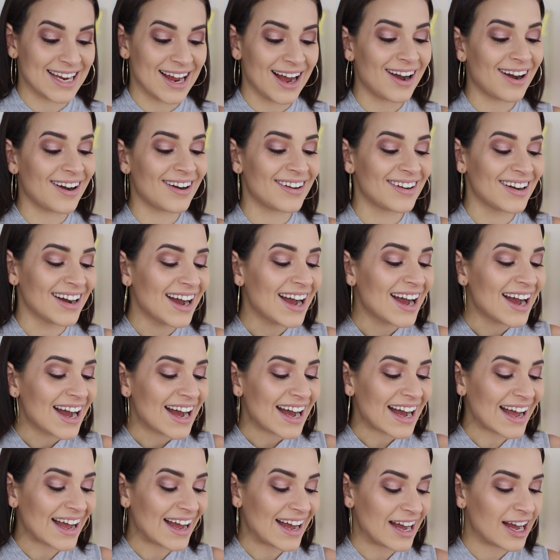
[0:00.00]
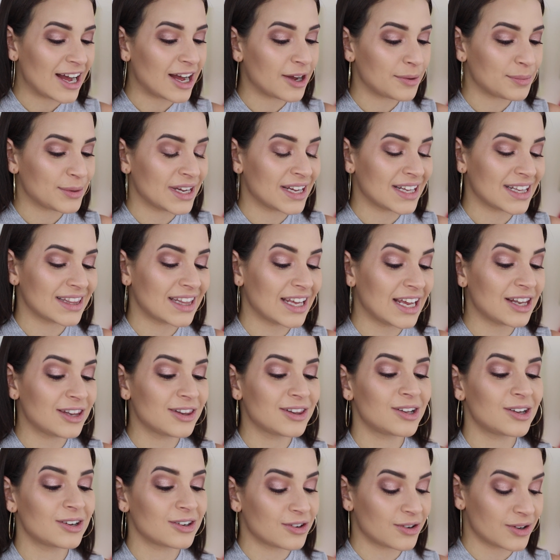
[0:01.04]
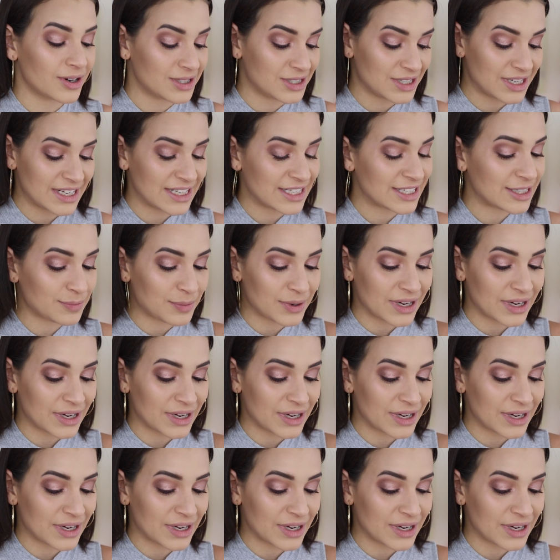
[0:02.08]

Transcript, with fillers: So um, they look gorgeous,